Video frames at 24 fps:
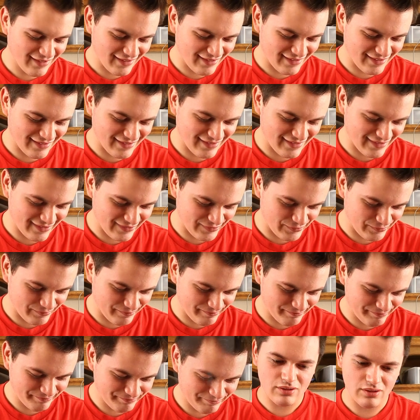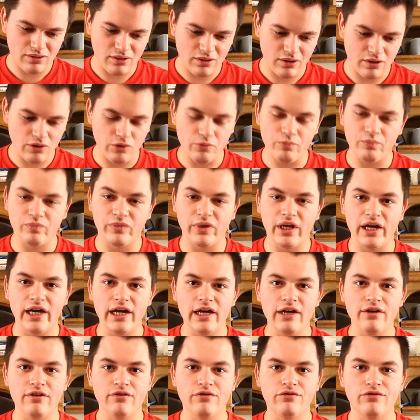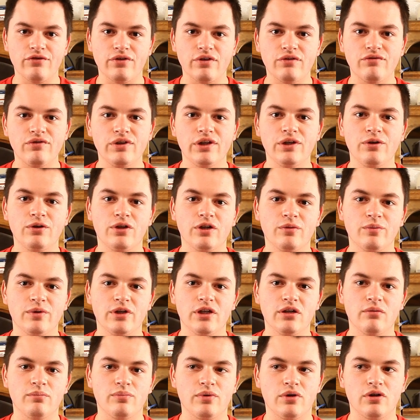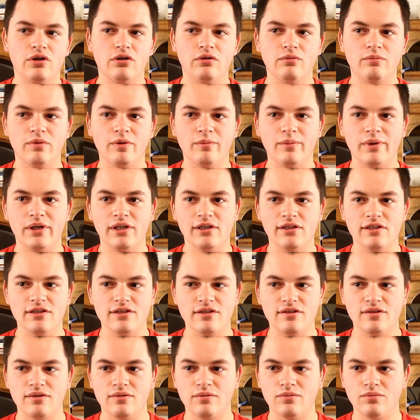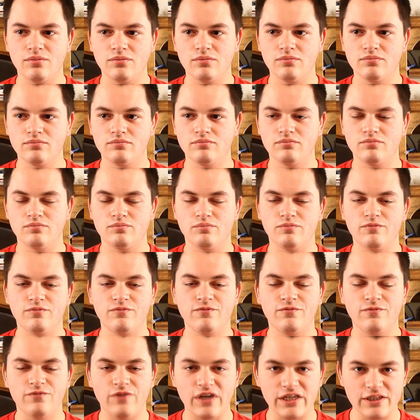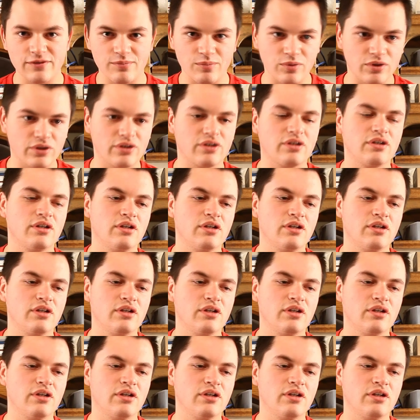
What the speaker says: And, I have a video coming up on my band's Facebook.